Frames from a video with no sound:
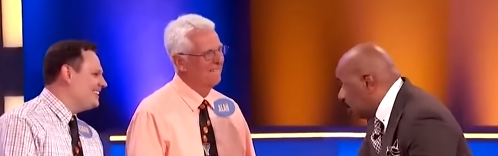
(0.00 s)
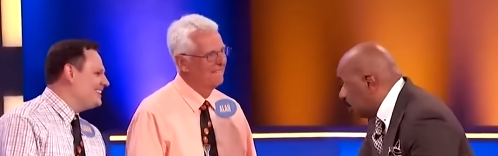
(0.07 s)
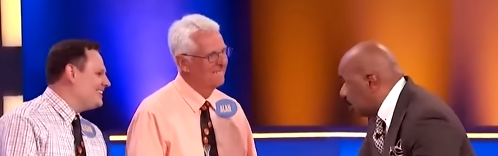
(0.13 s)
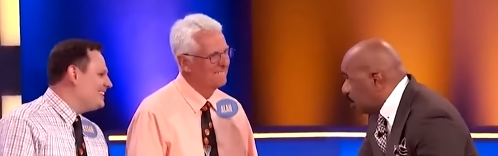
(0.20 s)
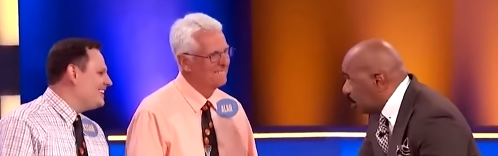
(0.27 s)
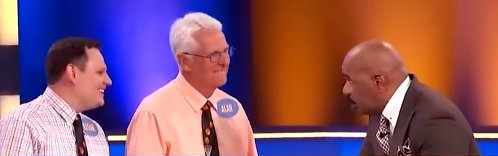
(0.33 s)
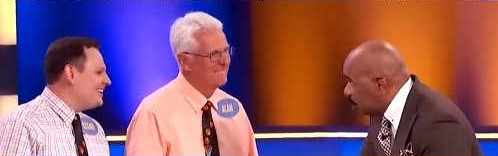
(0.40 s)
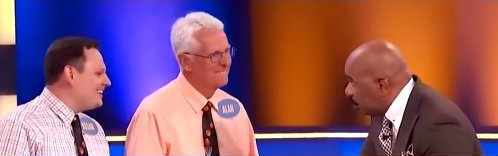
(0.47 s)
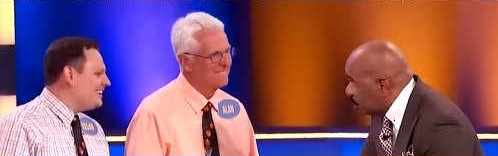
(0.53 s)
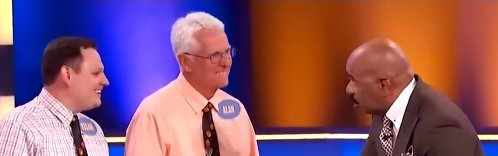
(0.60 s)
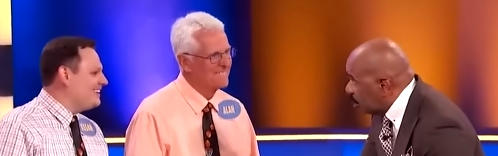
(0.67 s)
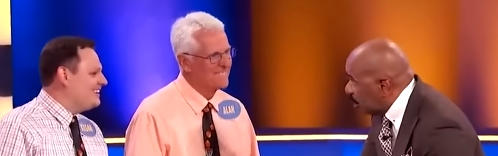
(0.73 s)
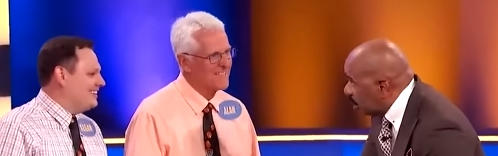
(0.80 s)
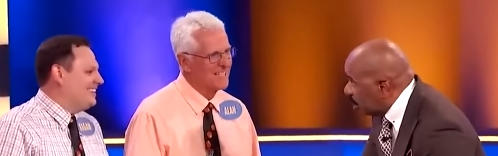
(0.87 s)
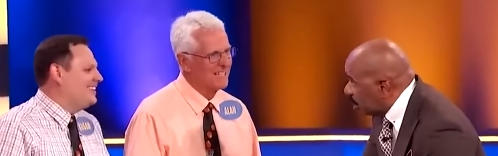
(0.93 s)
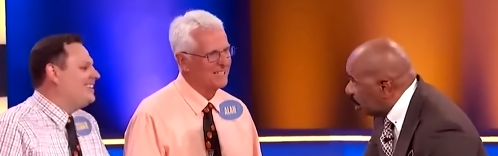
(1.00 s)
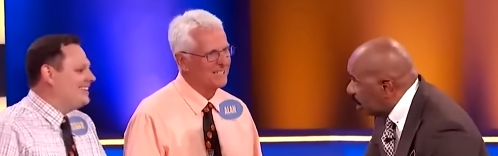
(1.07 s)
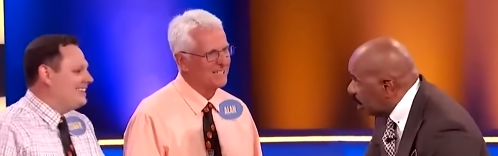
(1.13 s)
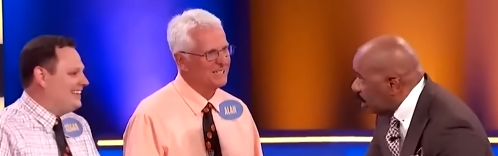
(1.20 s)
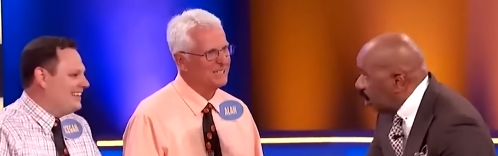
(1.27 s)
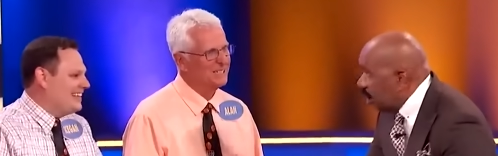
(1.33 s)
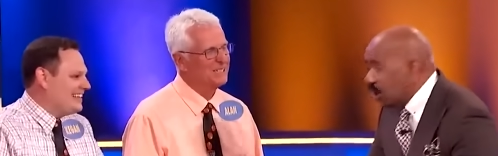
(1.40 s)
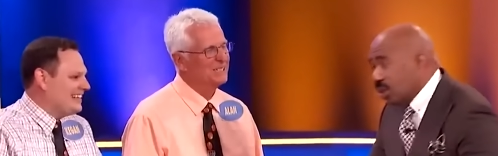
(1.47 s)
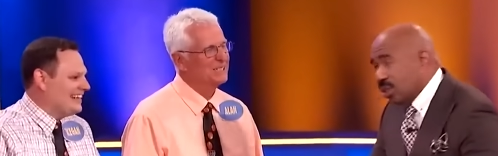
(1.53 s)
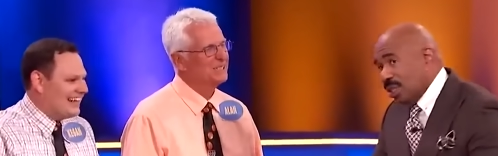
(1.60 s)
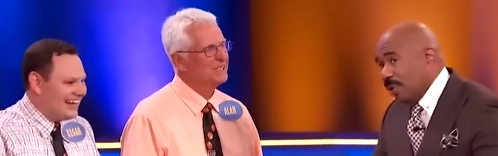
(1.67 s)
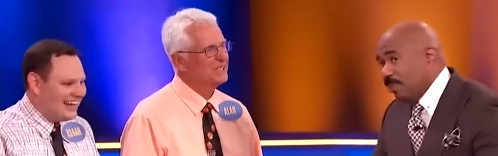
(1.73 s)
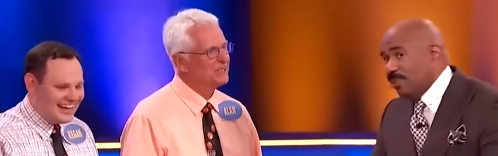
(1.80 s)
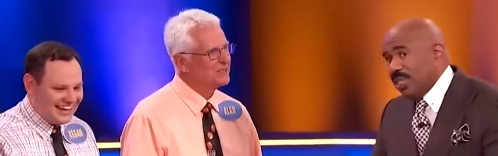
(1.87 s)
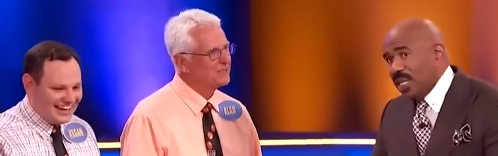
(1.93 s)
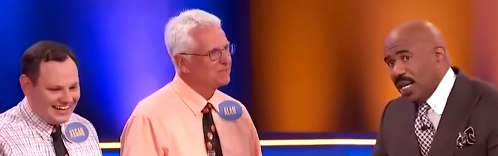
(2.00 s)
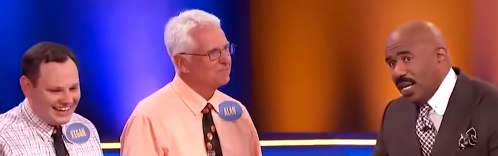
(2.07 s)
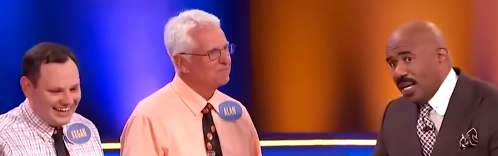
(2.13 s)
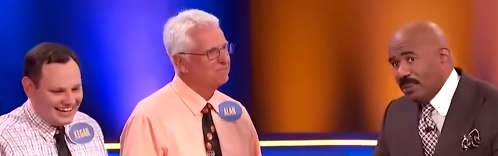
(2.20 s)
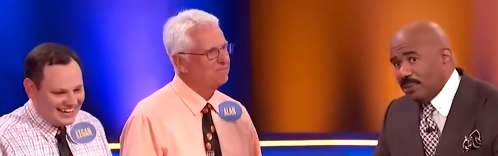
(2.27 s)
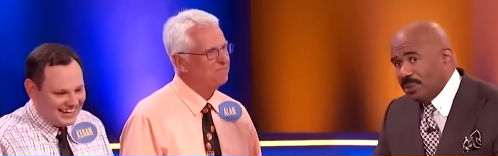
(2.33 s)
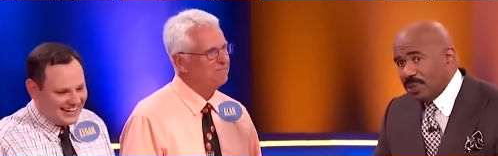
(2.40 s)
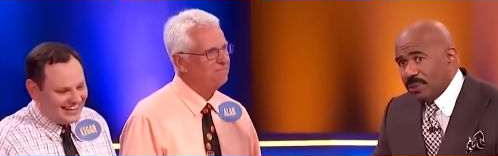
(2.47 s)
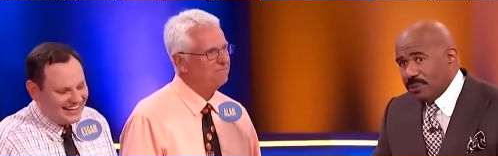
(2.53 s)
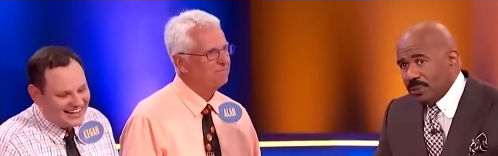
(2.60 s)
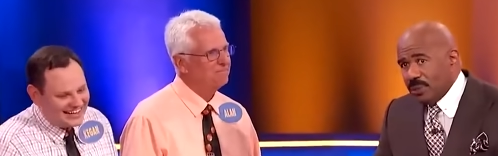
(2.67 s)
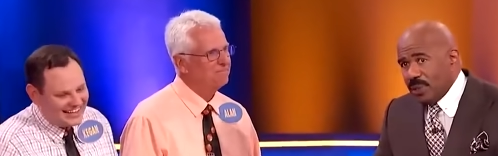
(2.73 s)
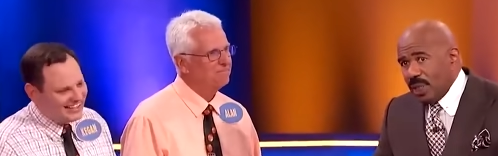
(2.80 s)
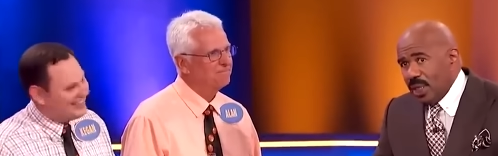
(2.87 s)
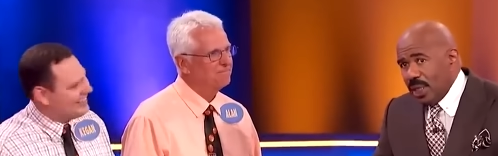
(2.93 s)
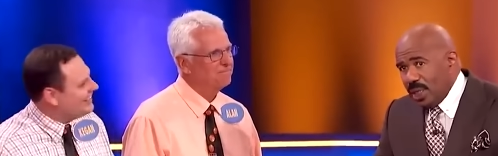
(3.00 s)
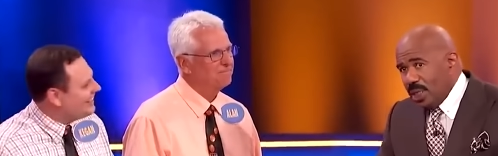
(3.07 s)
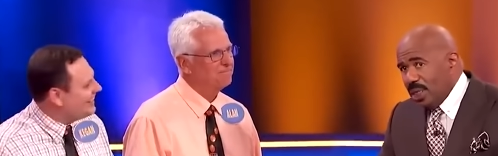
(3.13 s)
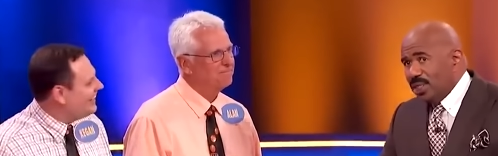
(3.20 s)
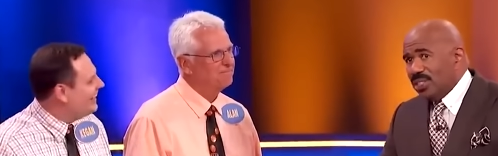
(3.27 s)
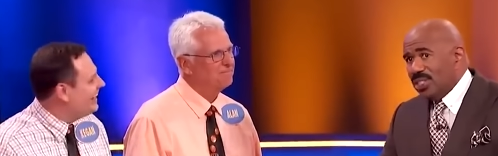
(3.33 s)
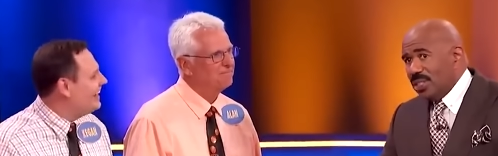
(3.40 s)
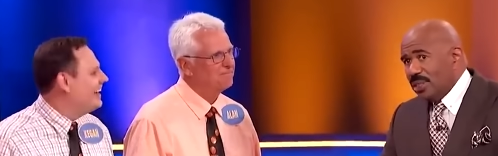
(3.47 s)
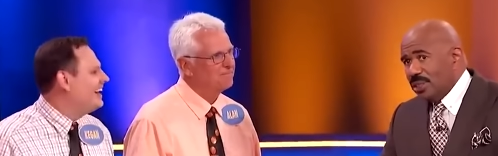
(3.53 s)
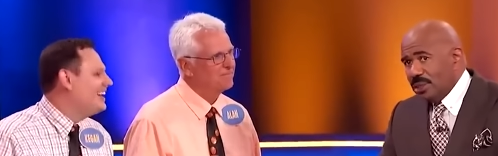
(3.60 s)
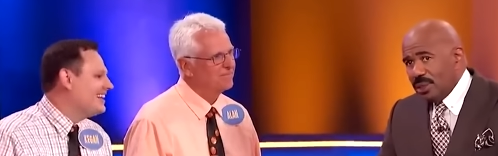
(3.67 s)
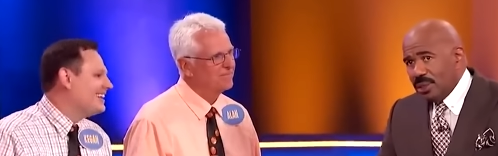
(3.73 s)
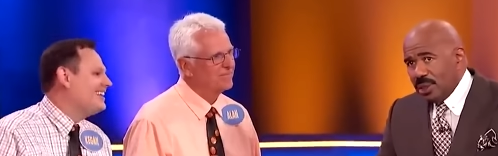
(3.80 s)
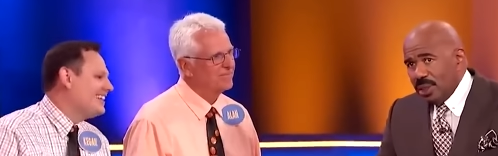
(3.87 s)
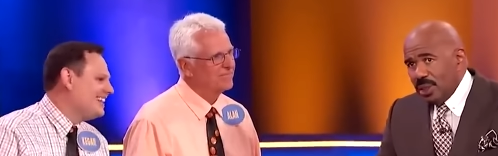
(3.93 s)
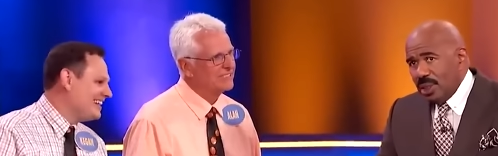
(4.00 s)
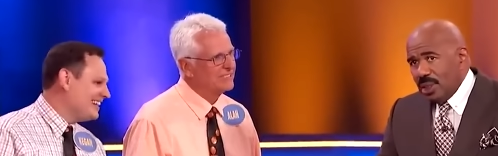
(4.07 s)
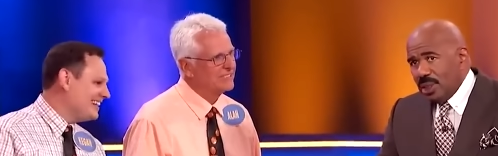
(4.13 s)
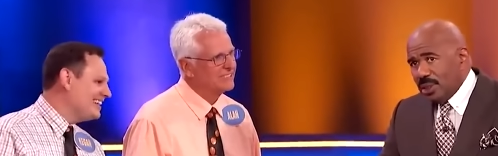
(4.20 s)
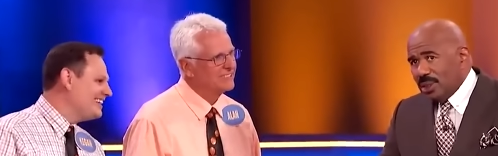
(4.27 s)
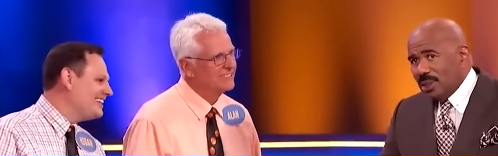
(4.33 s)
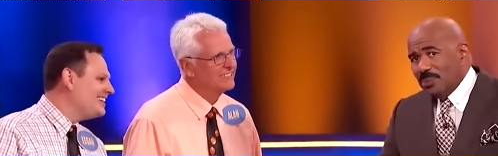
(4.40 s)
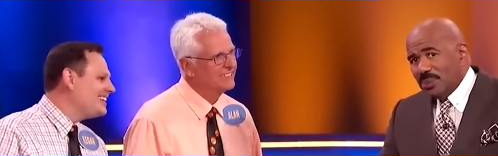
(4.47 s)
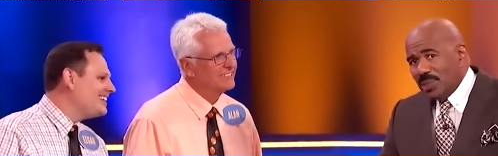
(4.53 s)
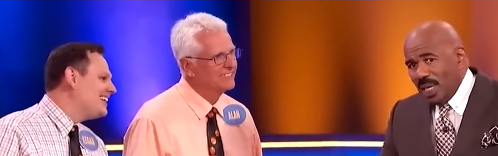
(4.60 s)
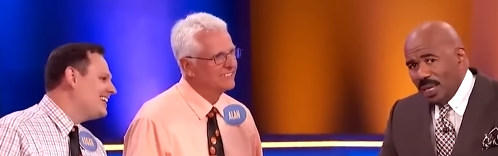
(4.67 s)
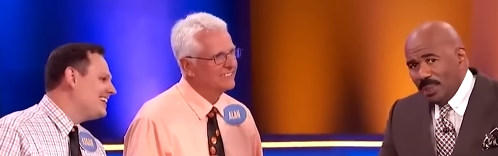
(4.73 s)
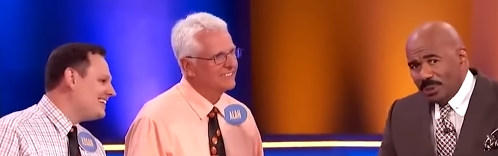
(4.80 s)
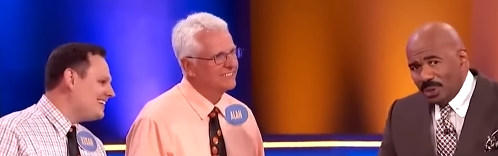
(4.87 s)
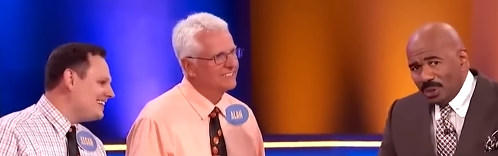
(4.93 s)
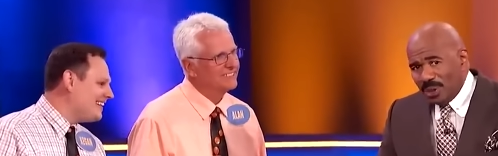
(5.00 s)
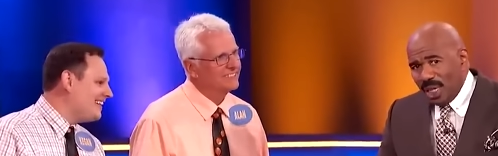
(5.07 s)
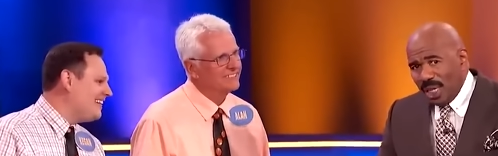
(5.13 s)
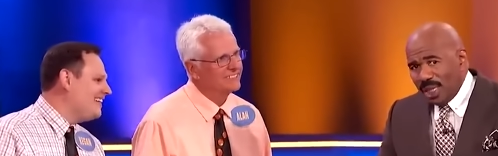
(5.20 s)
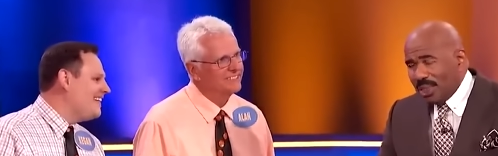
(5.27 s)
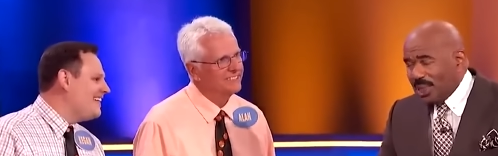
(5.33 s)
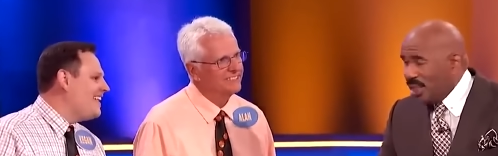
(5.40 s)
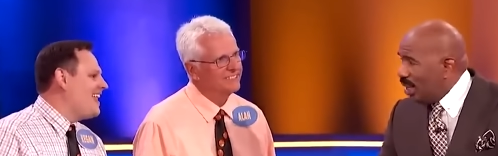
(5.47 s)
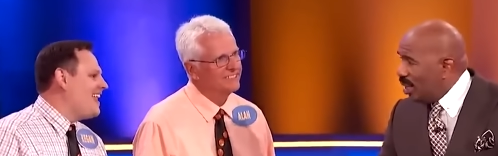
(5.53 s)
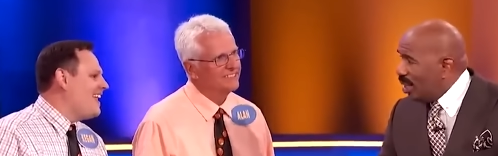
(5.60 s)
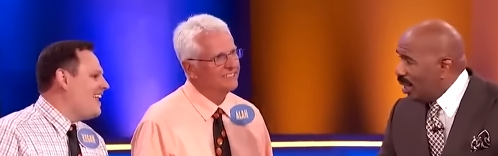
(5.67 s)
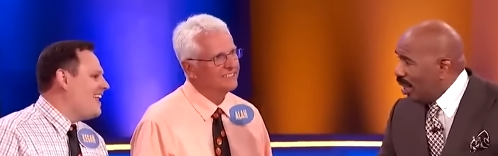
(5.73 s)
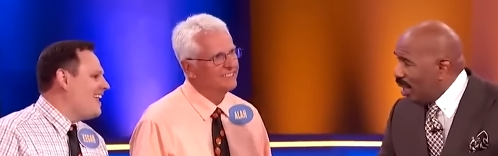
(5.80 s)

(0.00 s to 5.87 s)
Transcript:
Speaker 1: could have told you that. Sometimes, listen, sometimes you gotta take